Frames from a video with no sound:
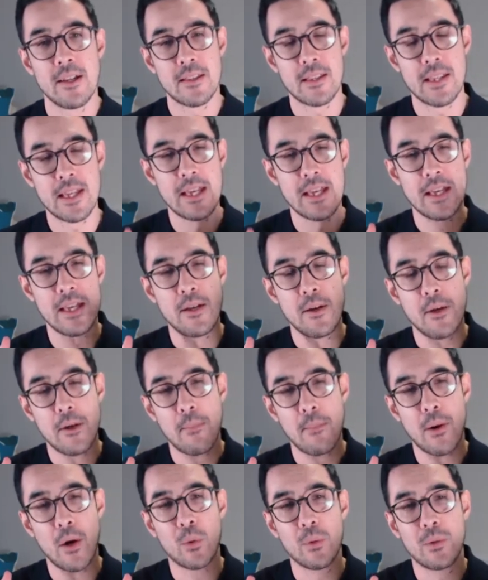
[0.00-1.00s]
The
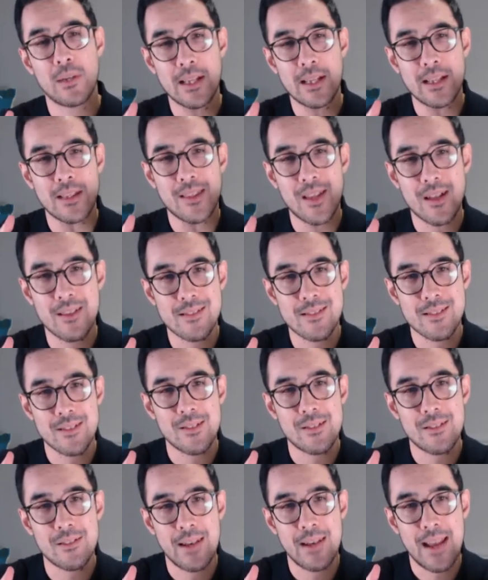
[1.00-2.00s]
polling does,
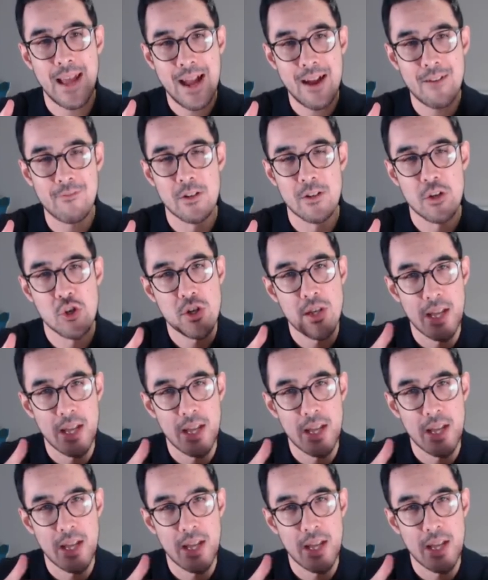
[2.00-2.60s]
on average,